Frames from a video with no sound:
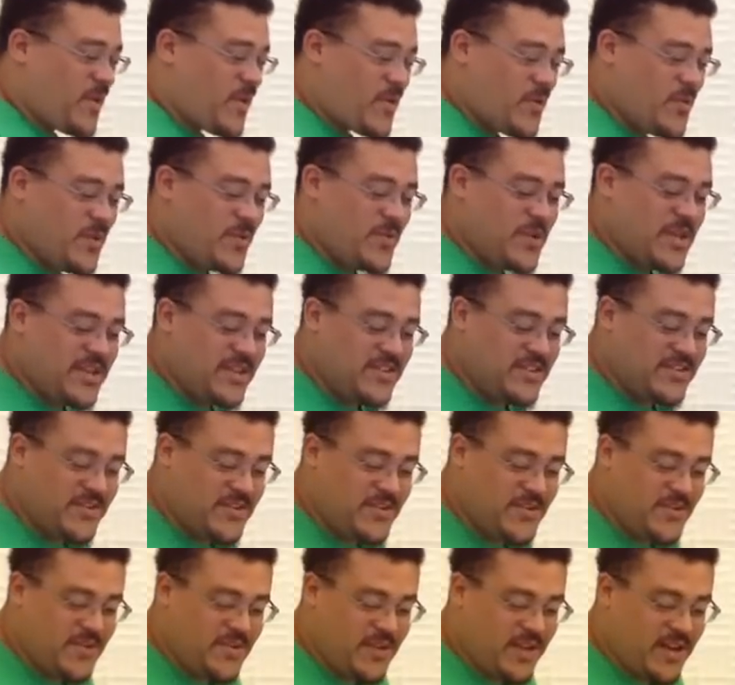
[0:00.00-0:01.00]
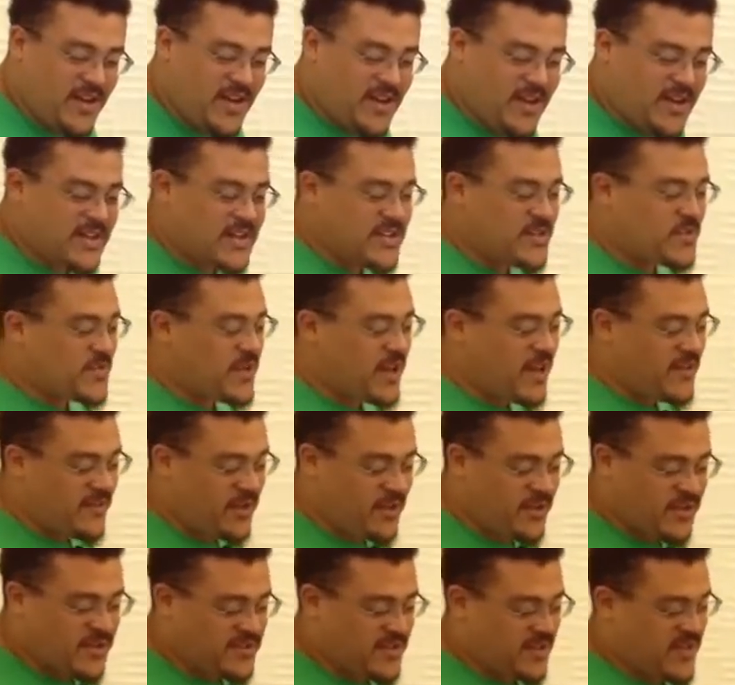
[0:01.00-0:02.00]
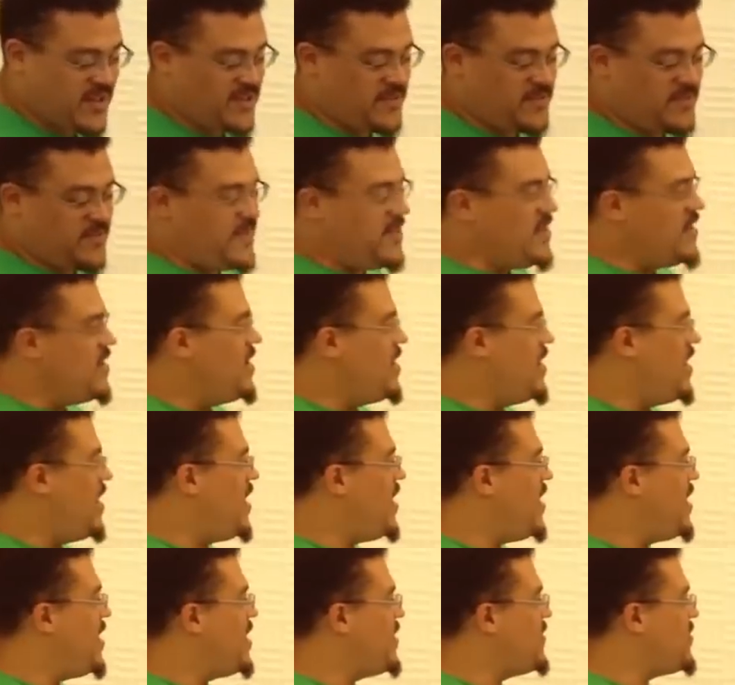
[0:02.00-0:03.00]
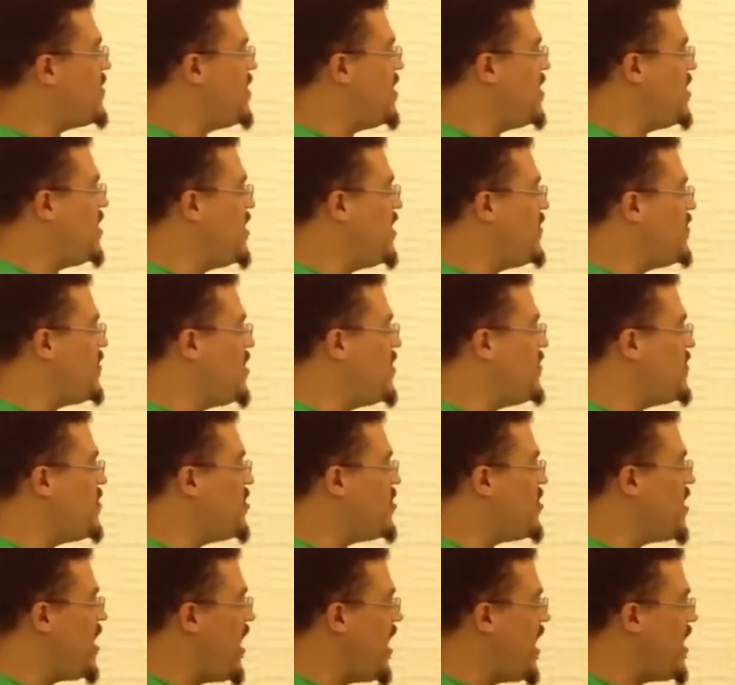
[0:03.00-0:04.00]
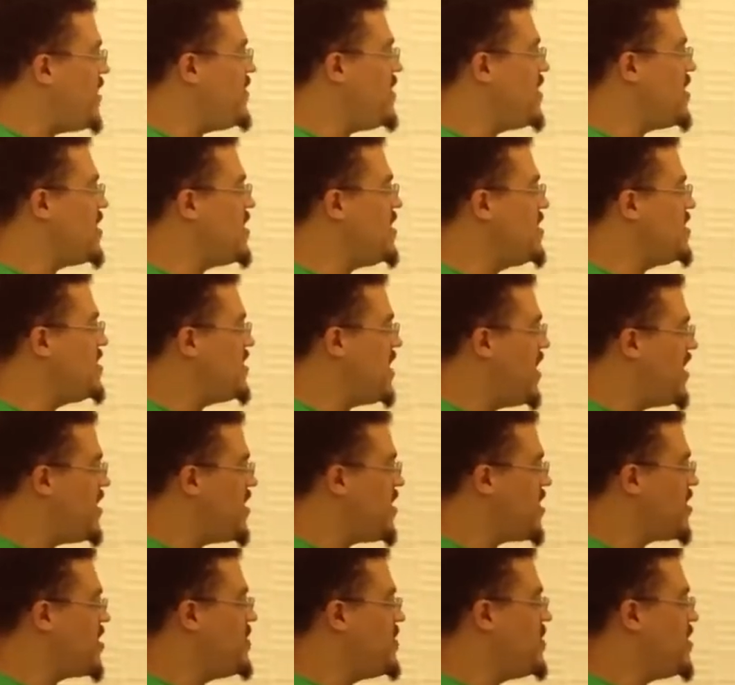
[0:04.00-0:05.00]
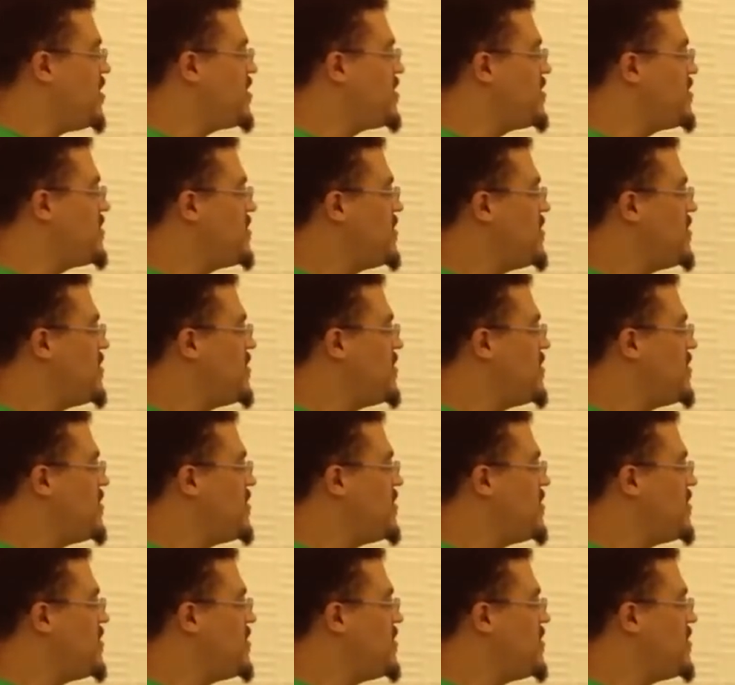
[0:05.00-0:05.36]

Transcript: What we can do, at least what I've always done, if you're having that argument,